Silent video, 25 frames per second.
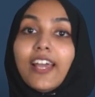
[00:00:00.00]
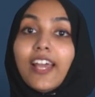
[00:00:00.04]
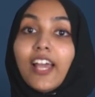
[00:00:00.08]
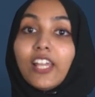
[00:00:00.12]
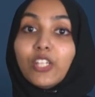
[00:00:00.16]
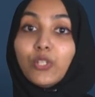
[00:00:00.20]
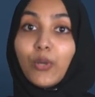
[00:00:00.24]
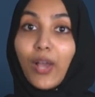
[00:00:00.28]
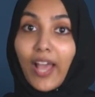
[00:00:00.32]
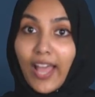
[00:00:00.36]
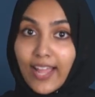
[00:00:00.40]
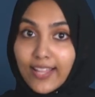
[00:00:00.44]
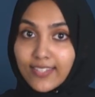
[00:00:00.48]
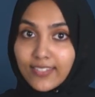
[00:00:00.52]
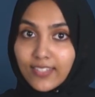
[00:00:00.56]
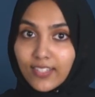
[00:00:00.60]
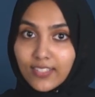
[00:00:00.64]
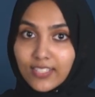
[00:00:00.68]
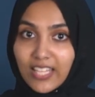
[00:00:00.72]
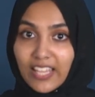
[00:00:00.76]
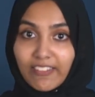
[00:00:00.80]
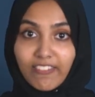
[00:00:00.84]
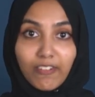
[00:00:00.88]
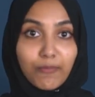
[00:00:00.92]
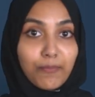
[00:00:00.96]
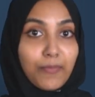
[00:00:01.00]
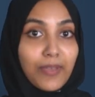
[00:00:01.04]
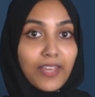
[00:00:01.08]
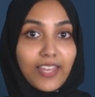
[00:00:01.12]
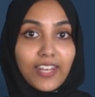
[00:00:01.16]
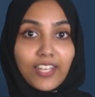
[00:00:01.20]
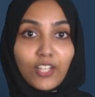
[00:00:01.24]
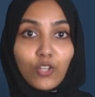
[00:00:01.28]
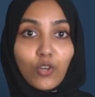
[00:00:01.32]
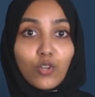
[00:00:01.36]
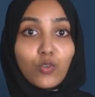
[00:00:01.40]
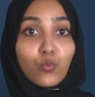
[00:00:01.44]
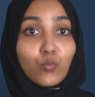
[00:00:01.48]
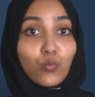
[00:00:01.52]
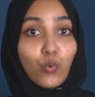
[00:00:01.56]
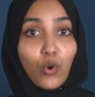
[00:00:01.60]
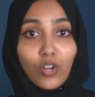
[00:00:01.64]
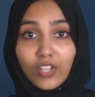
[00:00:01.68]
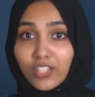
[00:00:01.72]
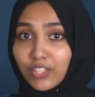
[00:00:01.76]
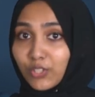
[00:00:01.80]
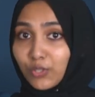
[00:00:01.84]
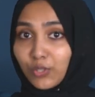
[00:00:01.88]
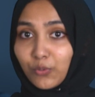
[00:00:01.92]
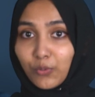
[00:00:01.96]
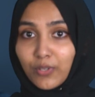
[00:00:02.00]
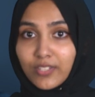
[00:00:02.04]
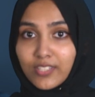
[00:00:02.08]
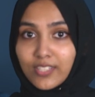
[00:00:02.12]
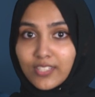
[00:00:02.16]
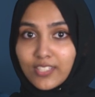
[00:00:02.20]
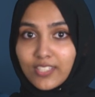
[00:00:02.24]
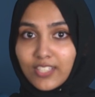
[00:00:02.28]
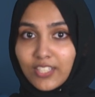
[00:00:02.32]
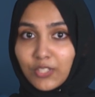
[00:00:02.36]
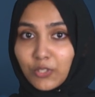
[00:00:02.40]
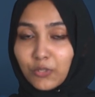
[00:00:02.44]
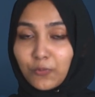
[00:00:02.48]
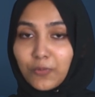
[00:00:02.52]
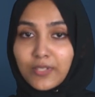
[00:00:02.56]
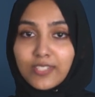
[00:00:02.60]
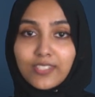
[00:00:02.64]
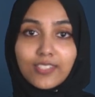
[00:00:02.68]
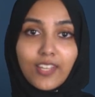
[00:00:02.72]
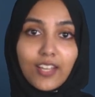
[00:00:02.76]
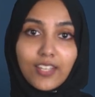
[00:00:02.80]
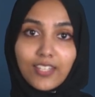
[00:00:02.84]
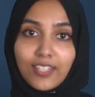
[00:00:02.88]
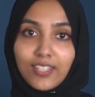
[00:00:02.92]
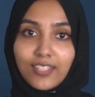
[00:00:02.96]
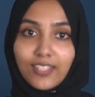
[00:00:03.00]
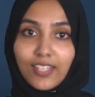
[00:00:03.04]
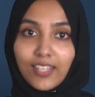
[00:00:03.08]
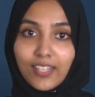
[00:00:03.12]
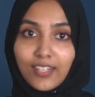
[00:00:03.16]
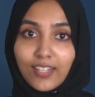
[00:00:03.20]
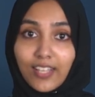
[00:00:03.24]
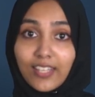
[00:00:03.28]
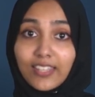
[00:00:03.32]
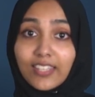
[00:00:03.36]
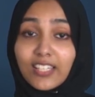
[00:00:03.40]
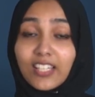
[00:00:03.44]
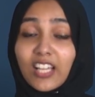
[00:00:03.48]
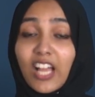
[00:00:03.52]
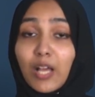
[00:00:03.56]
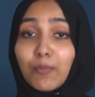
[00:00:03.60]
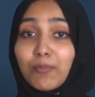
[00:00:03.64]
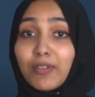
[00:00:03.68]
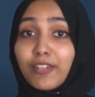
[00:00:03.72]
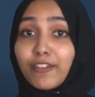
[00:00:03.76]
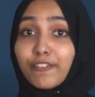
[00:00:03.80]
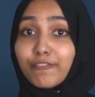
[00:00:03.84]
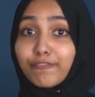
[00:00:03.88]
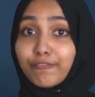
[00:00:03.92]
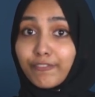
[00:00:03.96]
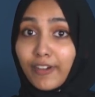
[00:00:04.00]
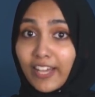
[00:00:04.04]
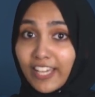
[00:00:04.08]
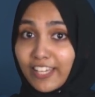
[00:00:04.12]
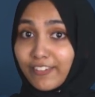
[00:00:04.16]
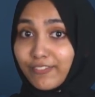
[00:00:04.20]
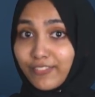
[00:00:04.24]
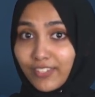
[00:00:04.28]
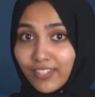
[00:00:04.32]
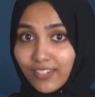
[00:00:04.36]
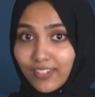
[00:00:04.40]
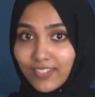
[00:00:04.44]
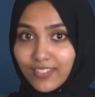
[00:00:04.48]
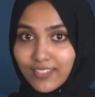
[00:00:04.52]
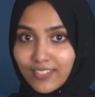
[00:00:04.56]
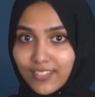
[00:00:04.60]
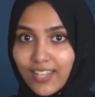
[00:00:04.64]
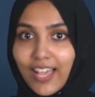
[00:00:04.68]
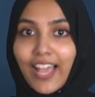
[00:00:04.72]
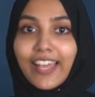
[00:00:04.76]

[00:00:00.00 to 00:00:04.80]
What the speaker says: Your answers have a bearing on what university you'll be studying in the coming 5 years,